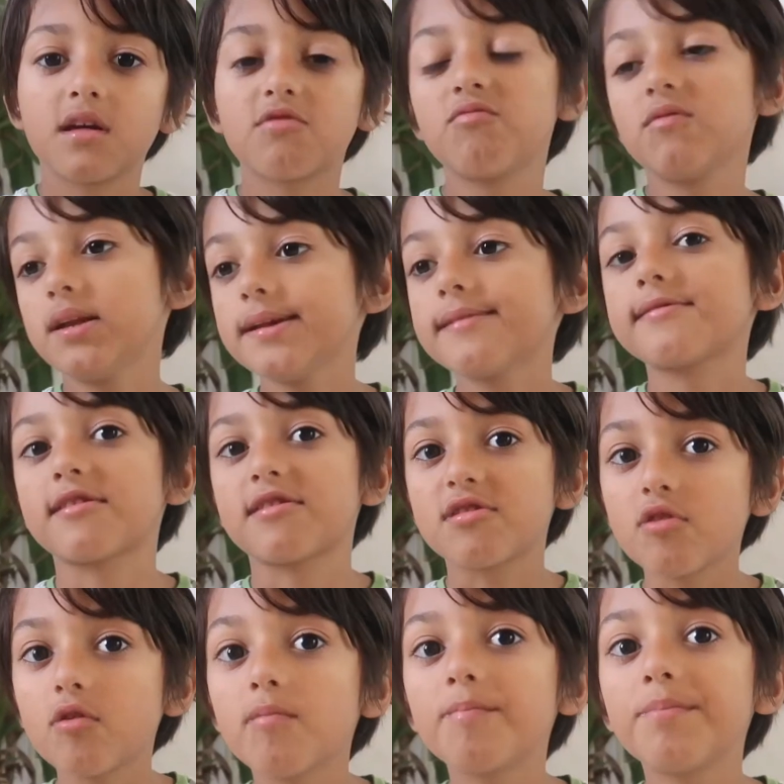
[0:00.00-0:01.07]
because we need to
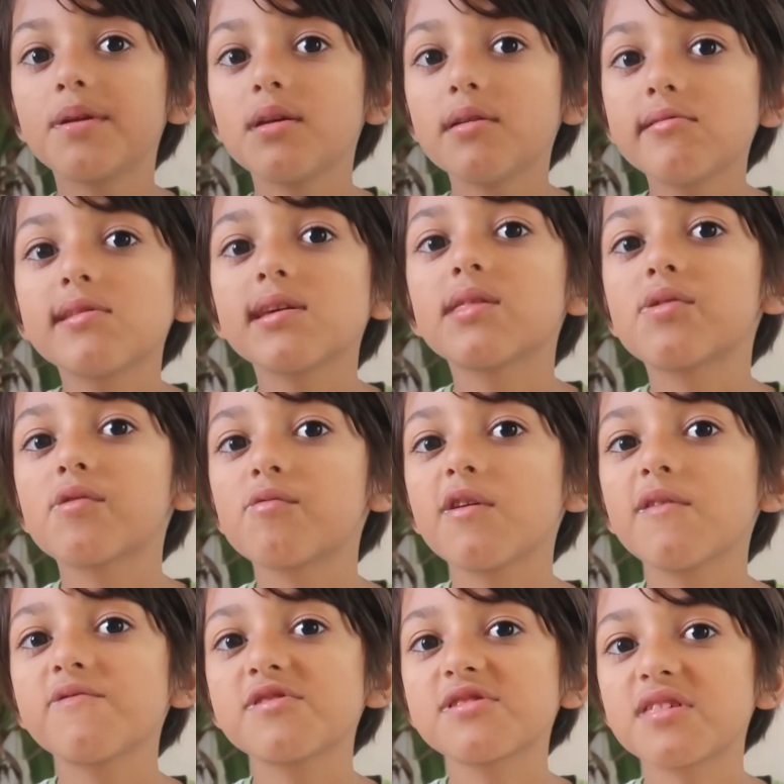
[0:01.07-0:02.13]
stop polluting the
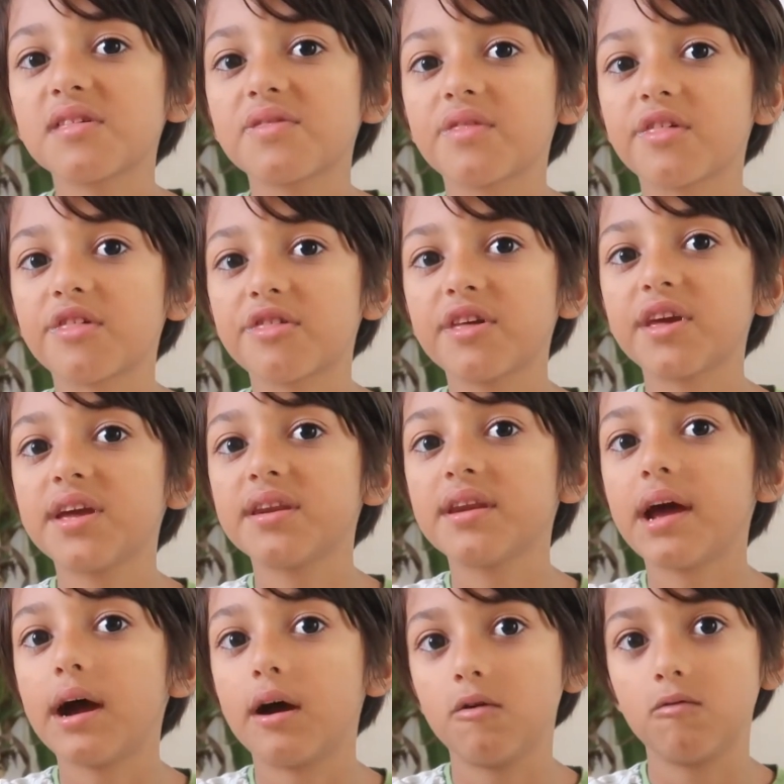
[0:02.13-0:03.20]
rivers and the sea now.